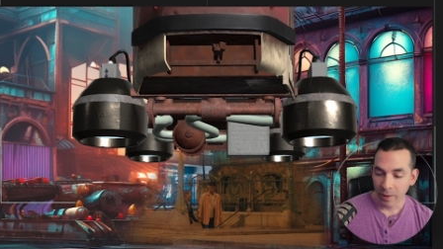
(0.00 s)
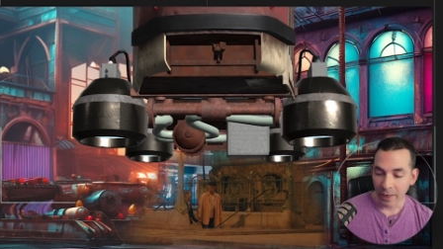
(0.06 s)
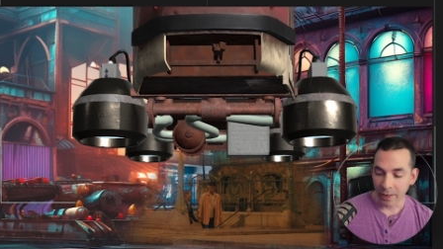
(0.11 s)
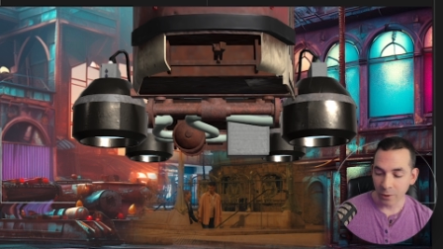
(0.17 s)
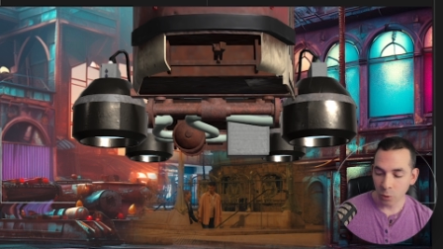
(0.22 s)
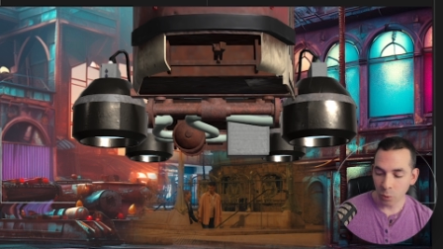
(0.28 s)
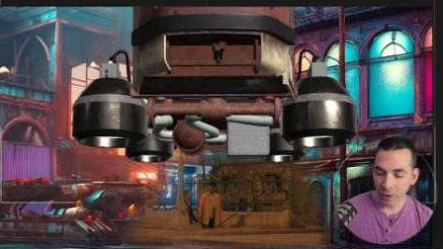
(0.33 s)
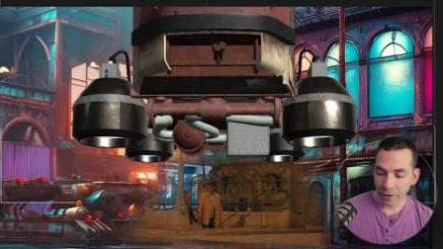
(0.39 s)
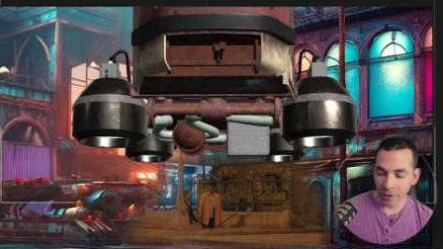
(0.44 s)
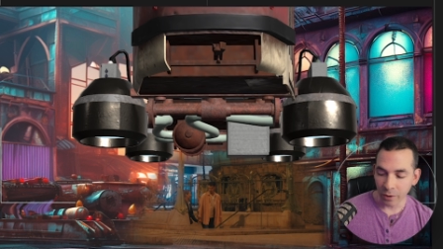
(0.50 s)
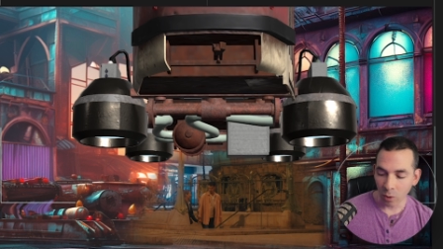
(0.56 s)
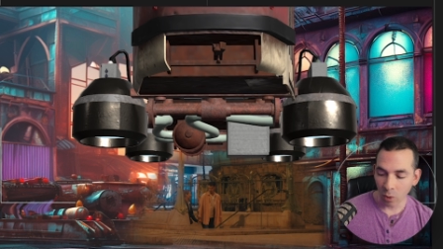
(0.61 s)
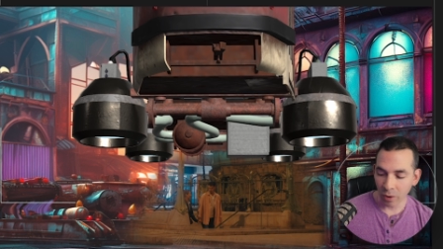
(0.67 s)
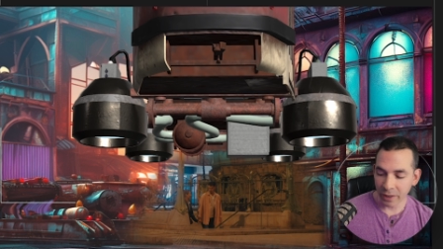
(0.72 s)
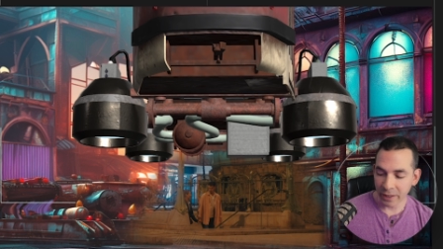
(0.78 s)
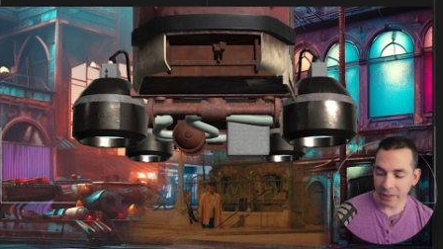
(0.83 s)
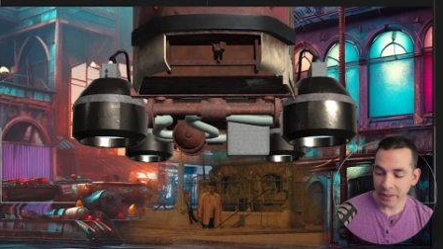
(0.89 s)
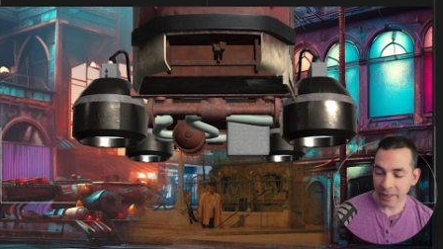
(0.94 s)
I could tweak the
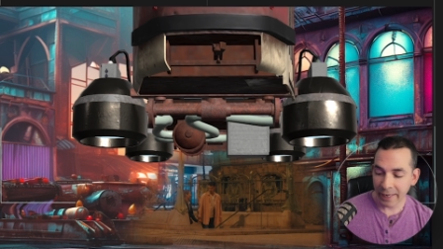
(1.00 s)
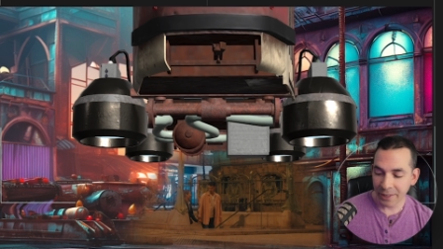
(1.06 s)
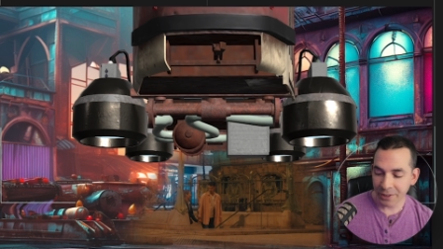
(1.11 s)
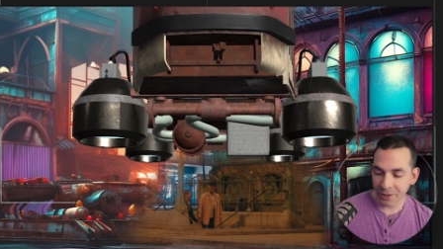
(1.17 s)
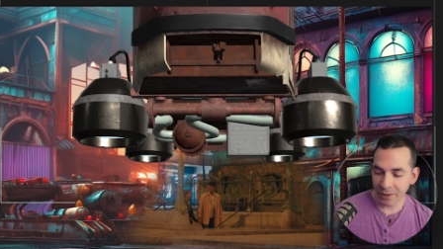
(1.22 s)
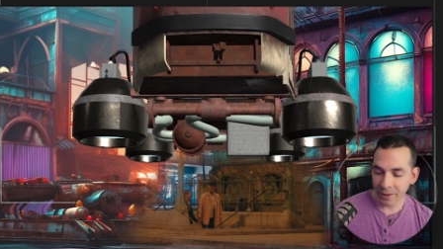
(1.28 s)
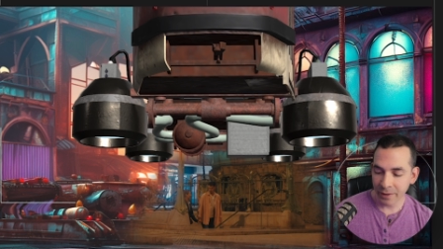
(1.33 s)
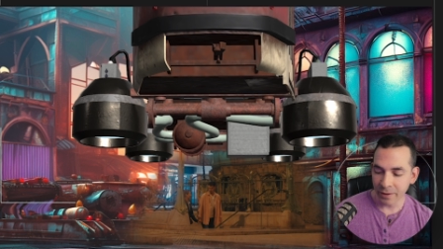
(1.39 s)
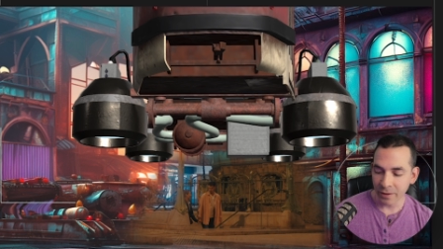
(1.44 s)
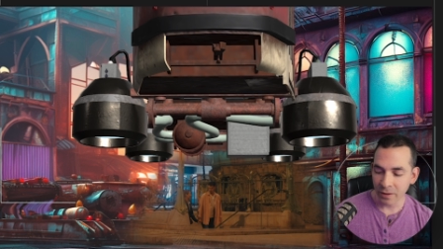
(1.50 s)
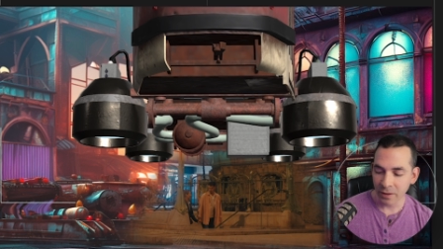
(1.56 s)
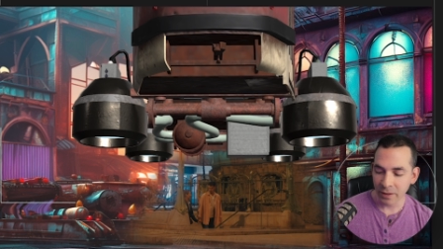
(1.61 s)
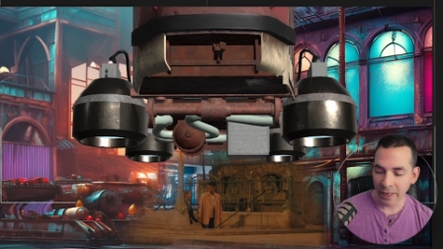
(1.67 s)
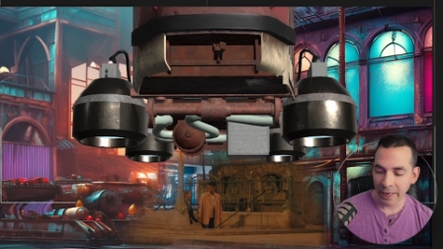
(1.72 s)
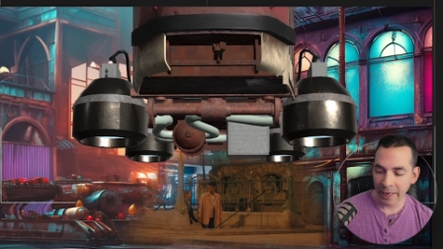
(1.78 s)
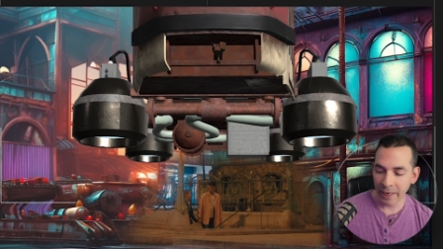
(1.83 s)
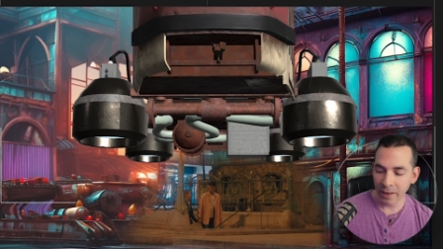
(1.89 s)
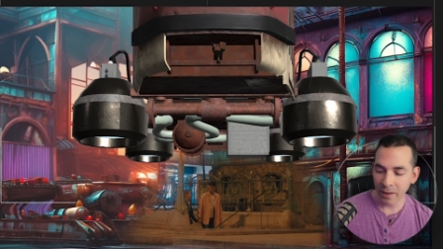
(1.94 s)
orientation, the
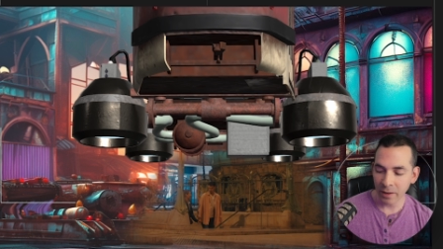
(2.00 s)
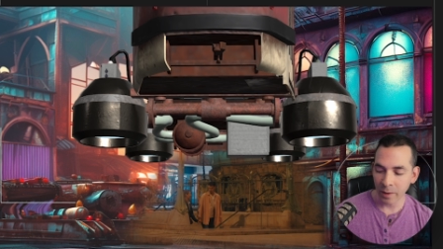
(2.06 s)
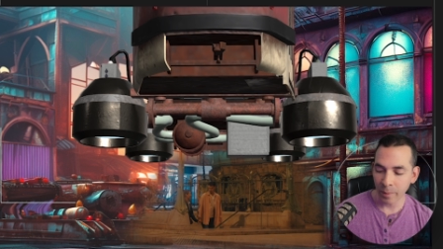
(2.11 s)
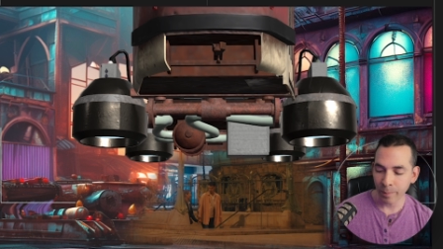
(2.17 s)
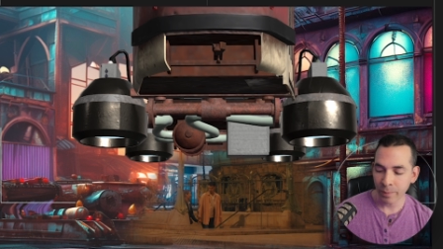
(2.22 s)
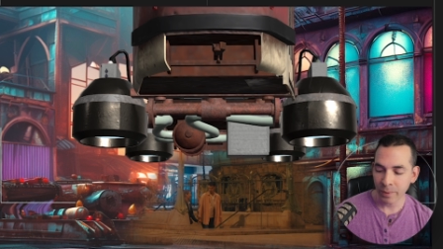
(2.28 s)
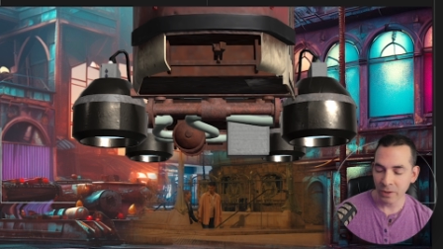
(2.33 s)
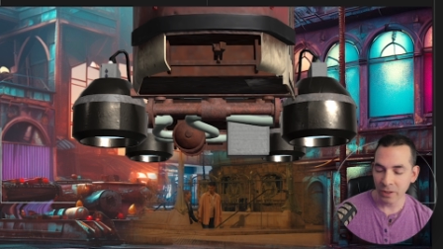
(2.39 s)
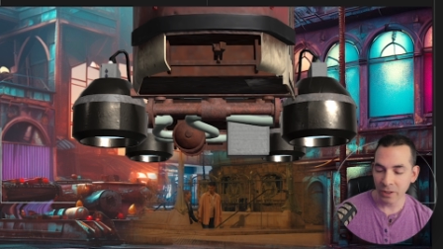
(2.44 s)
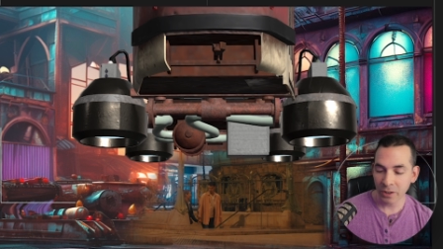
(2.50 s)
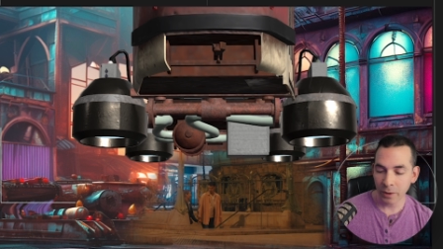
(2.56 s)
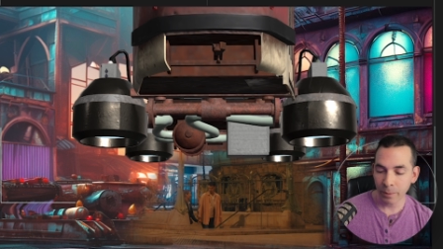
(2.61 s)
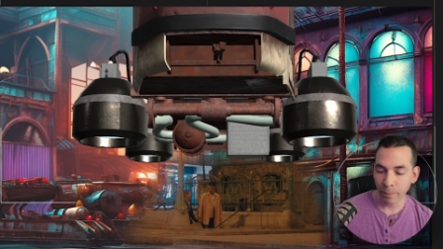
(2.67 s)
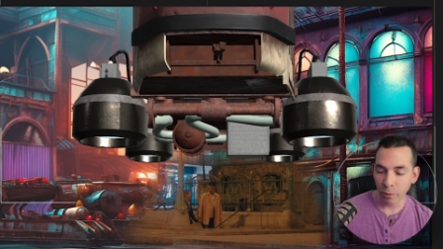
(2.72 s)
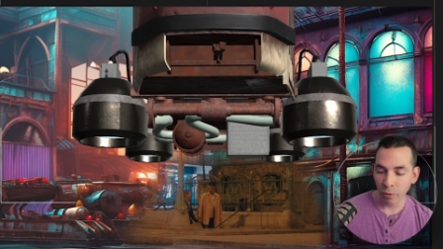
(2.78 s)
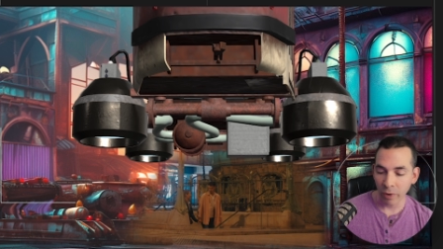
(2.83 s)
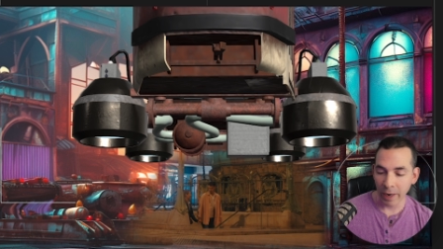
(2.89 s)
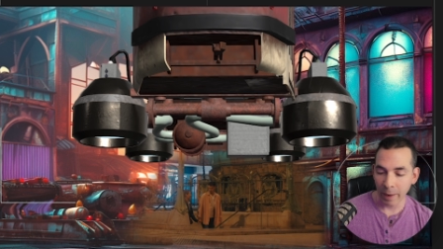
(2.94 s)
scale, and
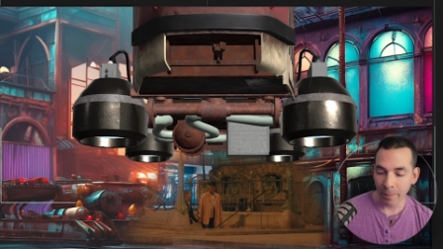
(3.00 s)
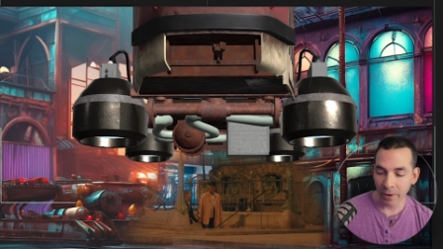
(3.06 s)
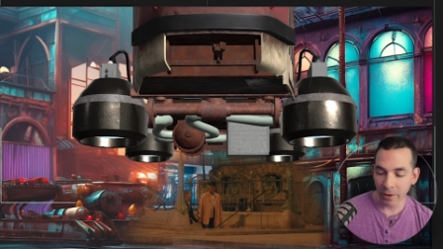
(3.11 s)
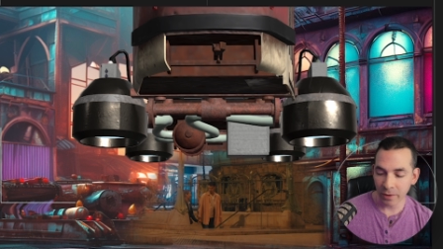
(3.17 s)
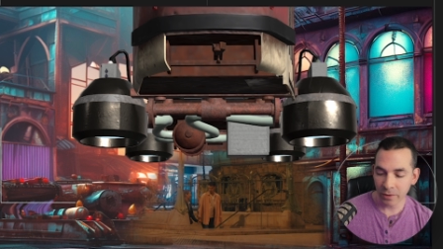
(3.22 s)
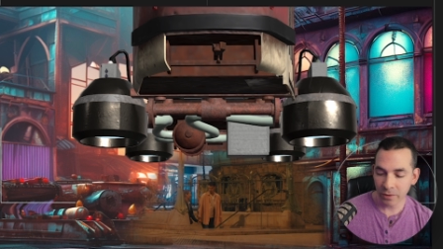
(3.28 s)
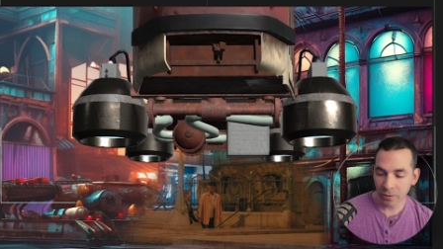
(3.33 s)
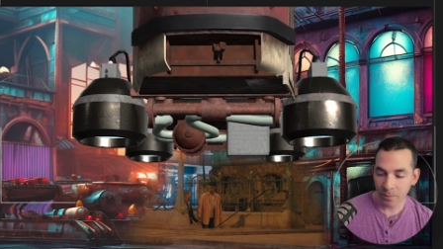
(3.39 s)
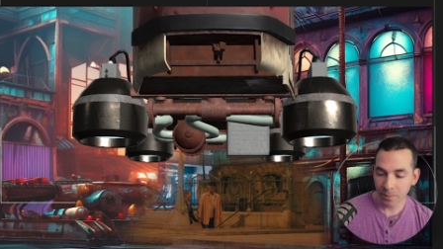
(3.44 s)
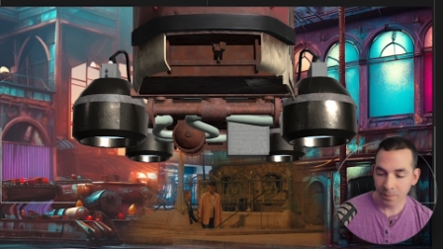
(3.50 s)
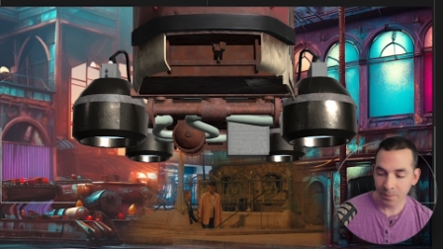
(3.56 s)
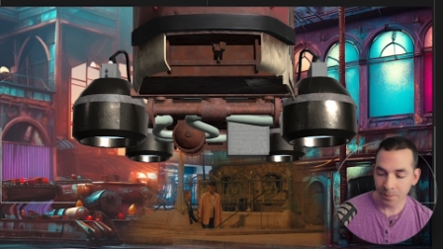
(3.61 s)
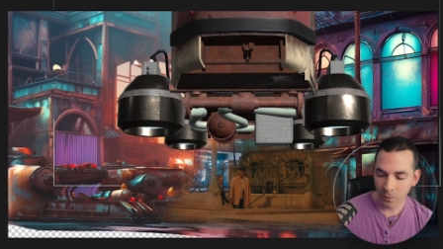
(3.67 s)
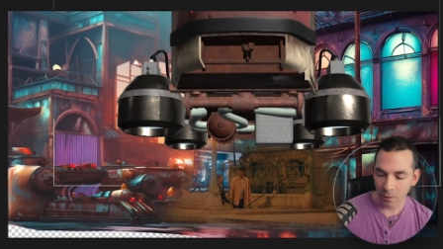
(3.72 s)
position parameters.